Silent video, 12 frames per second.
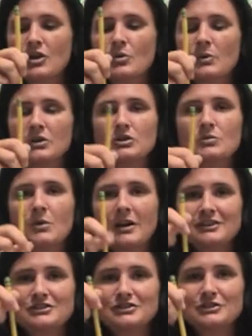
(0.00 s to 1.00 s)
What you
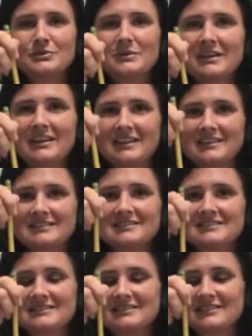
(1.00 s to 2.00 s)
want to do is
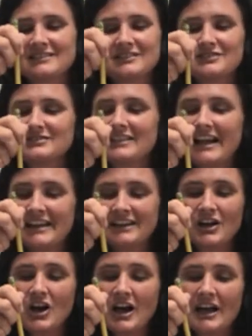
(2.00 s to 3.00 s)
you slide
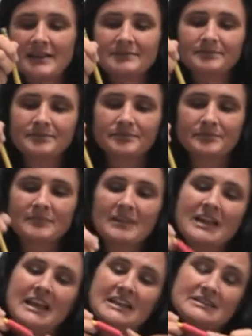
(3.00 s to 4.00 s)
it on.
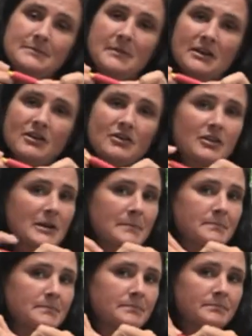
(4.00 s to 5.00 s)
It's a bigger grip.